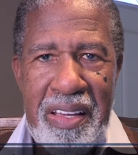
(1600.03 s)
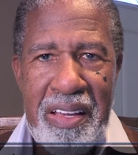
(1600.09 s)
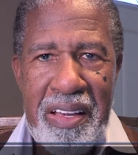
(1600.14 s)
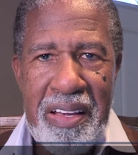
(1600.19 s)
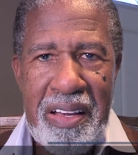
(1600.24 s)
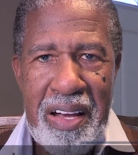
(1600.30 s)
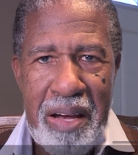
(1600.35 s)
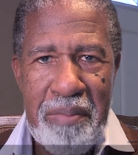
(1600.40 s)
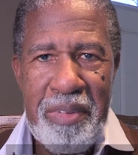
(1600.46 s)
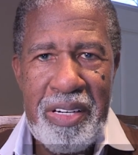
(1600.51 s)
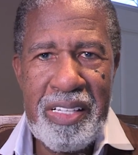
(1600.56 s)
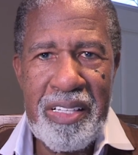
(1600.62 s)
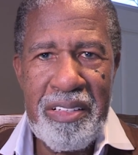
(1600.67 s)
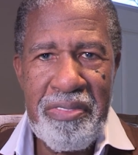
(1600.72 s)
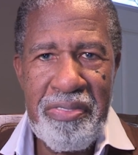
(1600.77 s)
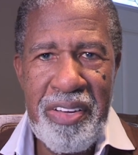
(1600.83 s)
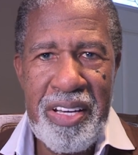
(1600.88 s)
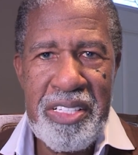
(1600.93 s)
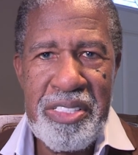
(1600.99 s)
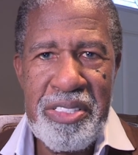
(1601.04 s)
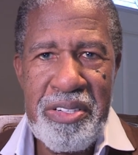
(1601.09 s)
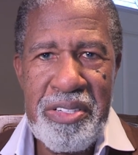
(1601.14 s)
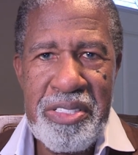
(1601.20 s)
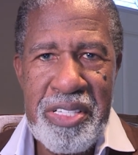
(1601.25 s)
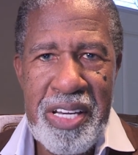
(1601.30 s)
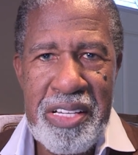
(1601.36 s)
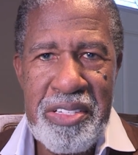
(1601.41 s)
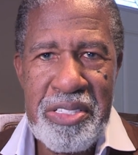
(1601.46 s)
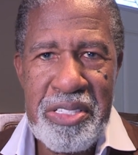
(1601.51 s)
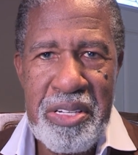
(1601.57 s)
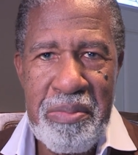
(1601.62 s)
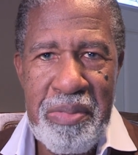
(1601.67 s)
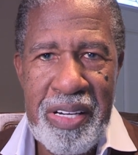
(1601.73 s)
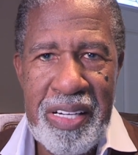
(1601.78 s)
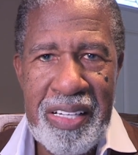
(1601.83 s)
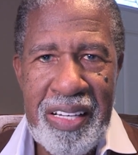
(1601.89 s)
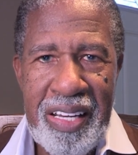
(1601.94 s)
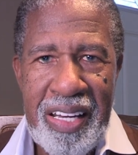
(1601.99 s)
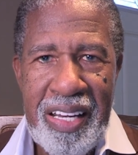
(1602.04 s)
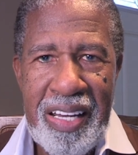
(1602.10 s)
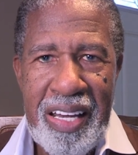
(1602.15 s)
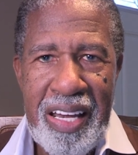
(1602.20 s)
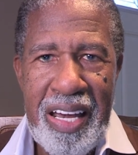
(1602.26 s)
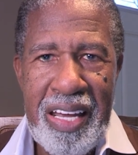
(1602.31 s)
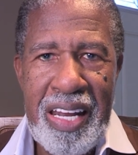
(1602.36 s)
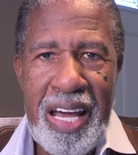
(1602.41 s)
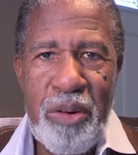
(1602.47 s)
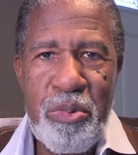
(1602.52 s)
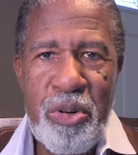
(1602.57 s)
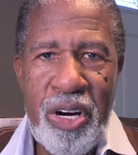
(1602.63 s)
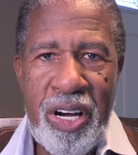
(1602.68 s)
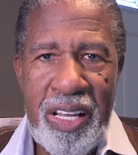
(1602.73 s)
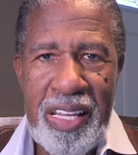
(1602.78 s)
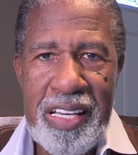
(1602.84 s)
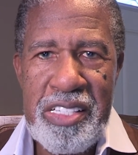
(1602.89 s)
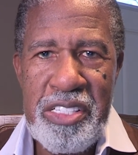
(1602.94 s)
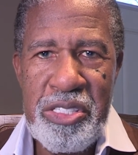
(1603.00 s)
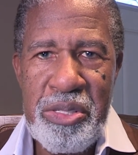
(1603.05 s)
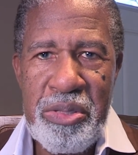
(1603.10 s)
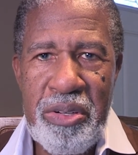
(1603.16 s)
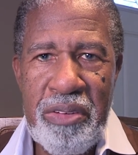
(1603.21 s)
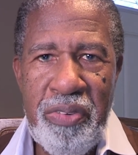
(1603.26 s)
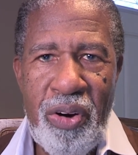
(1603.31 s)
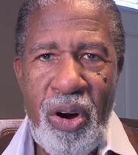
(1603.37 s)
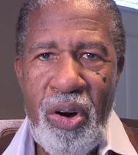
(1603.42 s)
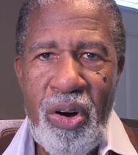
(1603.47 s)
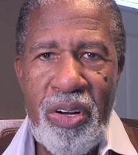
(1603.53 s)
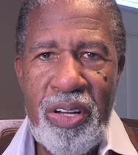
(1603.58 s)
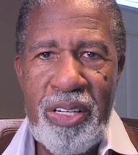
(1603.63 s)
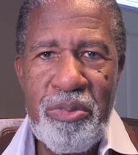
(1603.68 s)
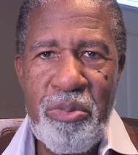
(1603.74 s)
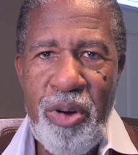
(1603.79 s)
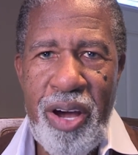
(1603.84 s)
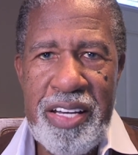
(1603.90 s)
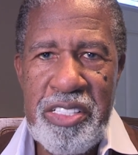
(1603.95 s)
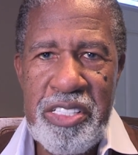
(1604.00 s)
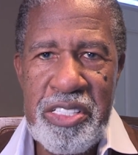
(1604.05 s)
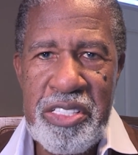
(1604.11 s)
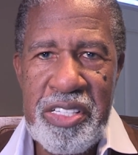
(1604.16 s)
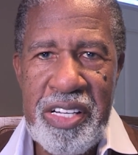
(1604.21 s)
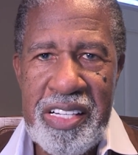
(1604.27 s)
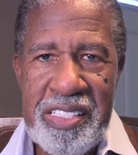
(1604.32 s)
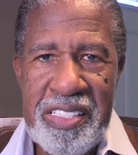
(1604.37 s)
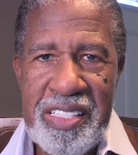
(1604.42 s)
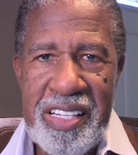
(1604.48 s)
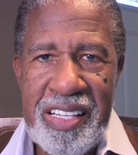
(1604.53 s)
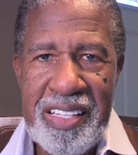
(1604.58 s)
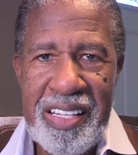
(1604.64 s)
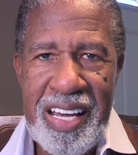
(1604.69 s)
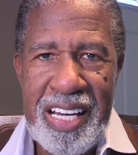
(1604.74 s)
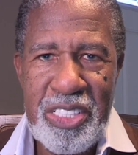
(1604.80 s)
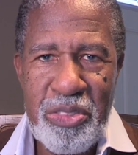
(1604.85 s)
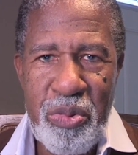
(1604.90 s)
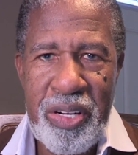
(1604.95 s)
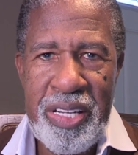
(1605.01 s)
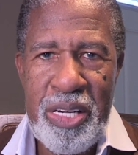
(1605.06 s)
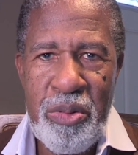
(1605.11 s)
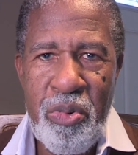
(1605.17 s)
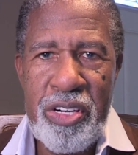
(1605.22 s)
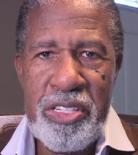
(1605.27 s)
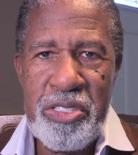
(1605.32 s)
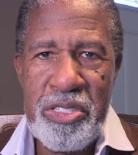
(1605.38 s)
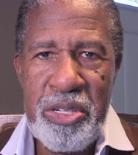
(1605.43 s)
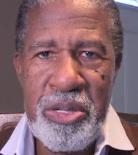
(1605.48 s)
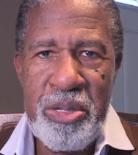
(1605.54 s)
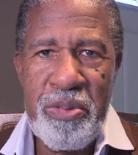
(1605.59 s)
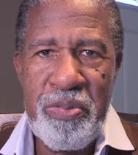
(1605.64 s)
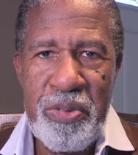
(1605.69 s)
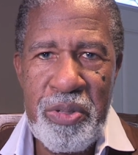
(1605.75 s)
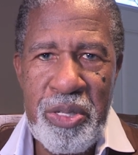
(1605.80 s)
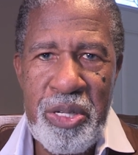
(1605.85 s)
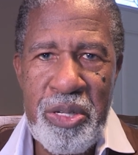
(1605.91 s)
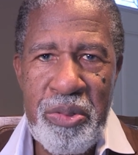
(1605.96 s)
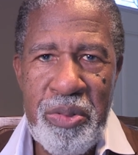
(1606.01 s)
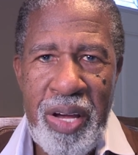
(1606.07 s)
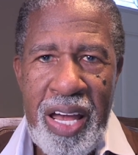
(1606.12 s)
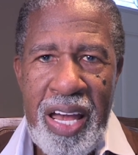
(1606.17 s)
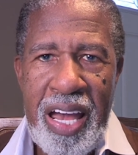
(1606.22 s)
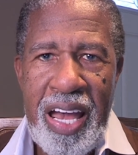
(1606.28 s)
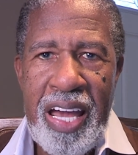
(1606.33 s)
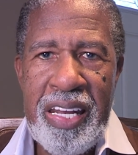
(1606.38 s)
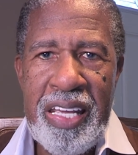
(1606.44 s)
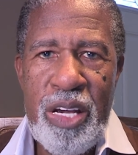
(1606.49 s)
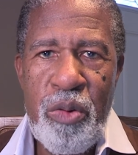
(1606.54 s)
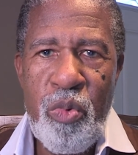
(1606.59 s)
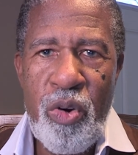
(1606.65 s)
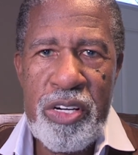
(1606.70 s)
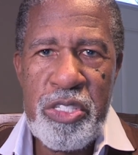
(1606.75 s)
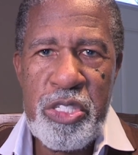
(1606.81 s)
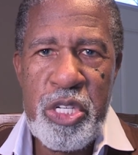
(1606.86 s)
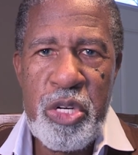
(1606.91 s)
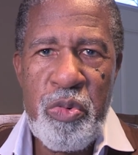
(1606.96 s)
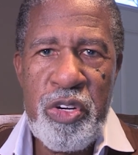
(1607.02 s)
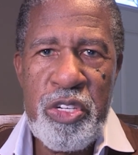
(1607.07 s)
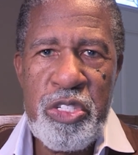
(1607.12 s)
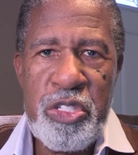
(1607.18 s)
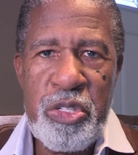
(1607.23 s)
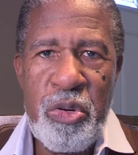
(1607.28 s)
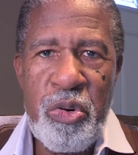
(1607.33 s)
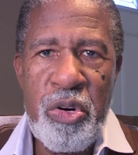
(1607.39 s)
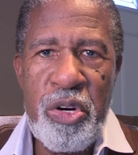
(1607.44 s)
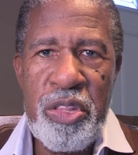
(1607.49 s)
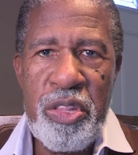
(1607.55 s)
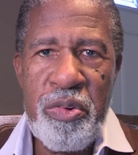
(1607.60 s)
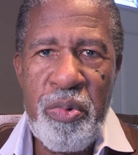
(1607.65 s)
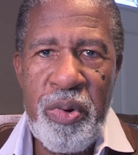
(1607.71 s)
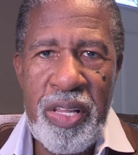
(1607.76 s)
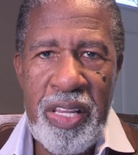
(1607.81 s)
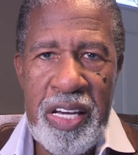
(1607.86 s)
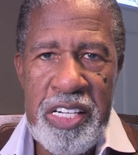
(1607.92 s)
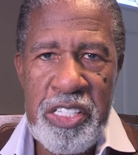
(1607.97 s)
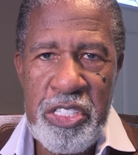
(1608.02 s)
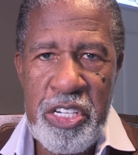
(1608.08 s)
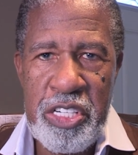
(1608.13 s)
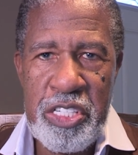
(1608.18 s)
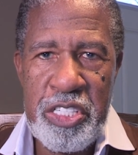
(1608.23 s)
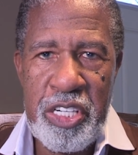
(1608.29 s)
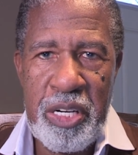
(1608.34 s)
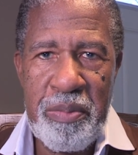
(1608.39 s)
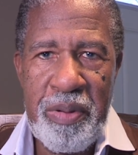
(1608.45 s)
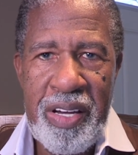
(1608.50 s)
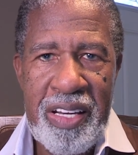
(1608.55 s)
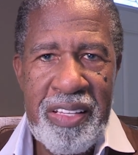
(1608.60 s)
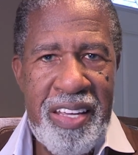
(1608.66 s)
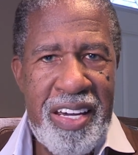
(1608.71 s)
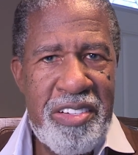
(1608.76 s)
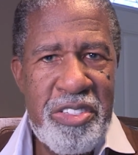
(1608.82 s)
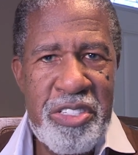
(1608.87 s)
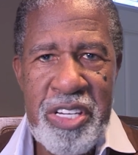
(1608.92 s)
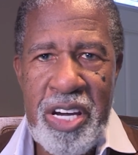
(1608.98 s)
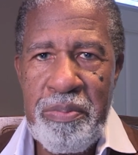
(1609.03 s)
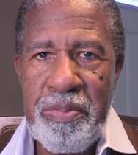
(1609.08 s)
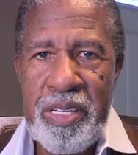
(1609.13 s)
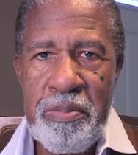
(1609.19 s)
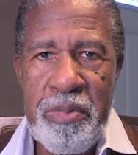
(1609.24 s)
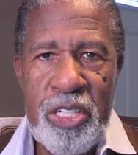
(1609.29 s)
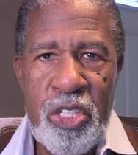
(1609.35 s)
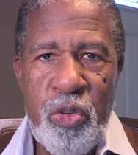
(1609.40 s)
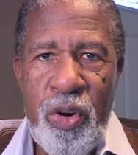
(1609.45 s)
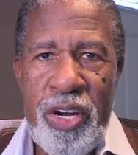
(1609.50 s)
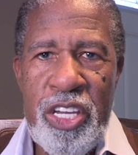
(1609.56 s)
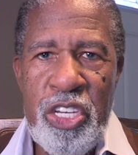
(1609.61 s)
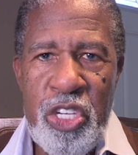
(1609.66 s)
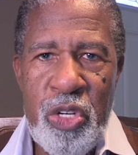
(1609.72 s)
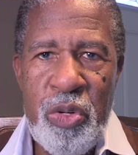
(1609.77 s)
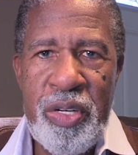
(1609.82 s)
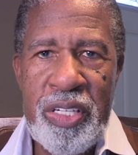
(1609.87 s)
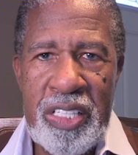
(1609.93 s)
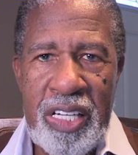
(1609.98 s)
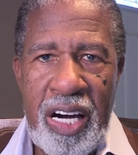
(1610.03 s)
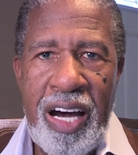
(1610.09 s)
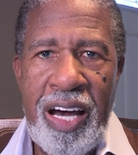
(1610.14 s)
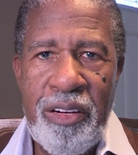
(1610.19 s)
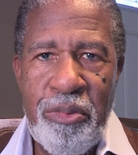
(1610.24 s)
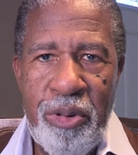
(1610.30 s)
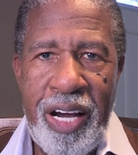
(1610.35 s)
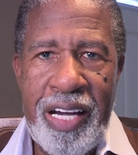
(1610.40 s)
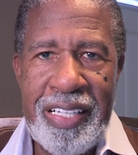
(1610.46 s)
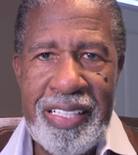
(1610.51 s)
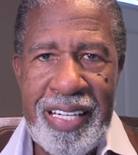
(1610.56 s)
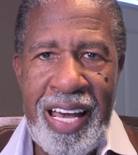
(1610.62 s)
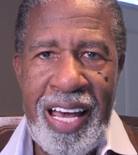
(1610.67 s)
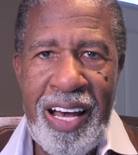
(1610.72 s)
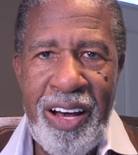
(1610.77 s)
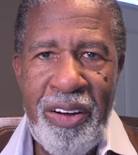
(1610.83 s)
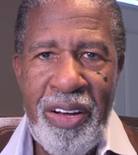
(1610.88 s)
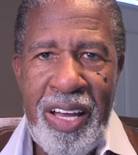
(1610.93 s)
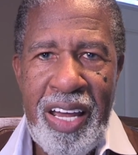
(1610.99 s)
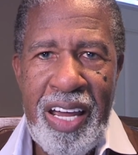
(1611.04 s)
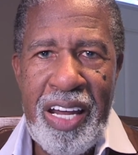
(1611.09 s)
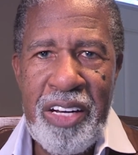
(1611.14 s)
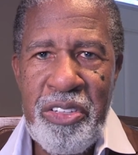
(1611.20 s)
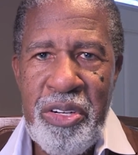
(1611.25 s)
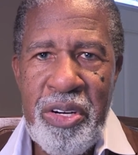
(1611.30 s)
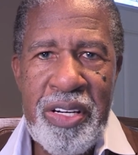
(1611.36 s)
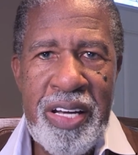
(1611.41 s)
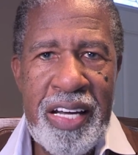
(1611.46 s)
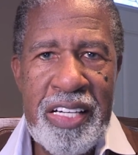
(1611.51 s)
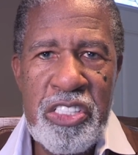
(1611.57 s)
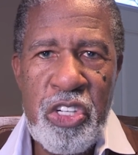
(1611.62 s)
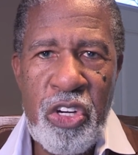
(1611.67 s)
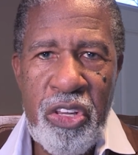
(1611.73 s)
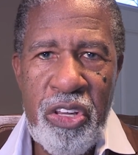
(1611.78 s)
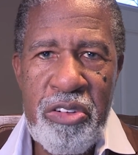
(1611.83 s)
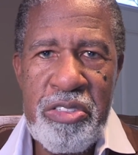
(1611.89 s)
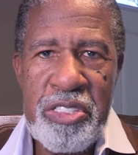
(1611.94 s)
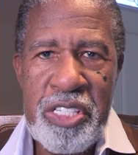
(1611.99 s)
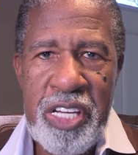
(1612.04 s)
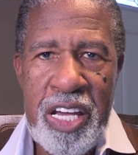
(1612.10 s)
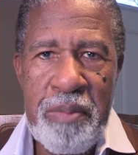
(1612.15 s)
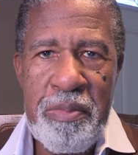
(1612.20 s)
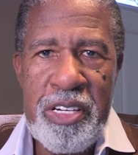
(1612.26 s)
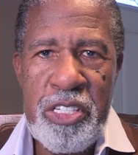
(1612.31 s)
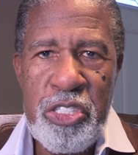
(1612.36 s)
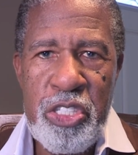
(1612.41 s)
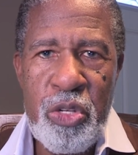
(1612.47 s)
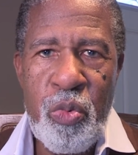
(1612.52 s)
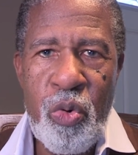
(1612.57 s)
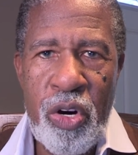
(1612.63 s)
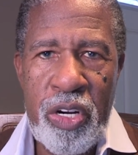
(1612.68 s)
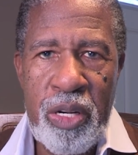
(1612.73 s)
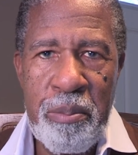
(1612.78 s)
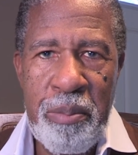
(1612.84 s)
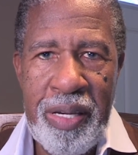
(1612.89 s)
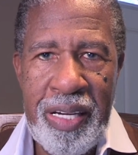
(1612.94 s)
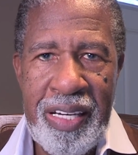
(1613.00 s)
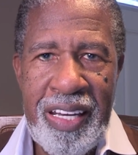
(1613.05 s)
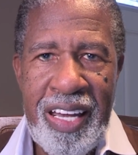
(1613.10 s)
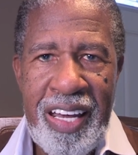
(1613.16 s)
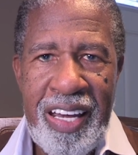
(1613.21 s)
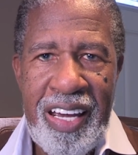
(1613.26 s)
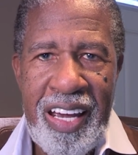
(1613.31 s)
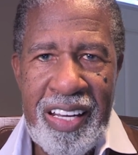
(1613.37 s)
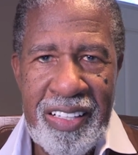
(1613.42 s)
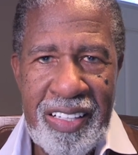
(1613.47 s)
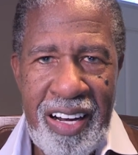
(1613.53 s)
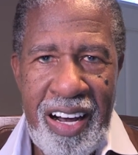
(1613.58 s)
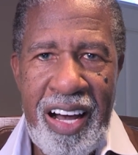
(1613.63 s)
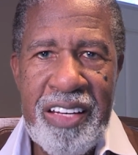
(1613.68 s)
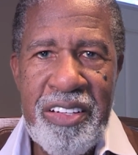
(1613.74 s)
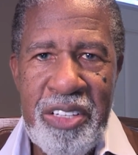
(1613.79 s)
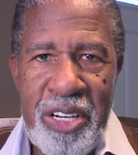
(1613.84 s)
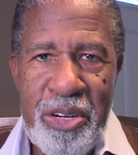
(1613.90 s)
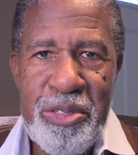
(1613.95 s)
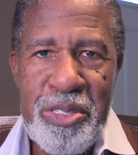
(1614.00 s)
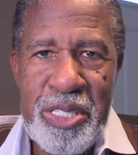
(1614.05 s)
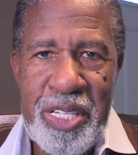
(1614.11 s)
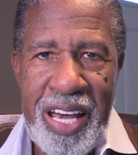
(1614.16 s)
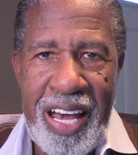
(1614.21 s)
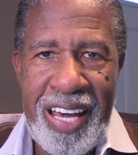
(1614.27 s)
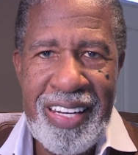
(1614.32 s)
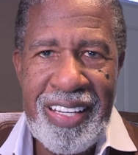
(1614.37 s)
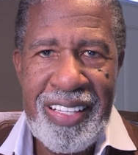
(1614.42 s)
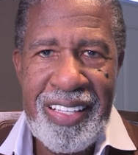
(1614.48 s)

come and confess your sins to me, and I will cleanse you of all unrighteousness. That's what he wants to do for you. And he wants to restore the relationship. There's something between you and God right now, and you're not as close to him as you want to be. And God knows that,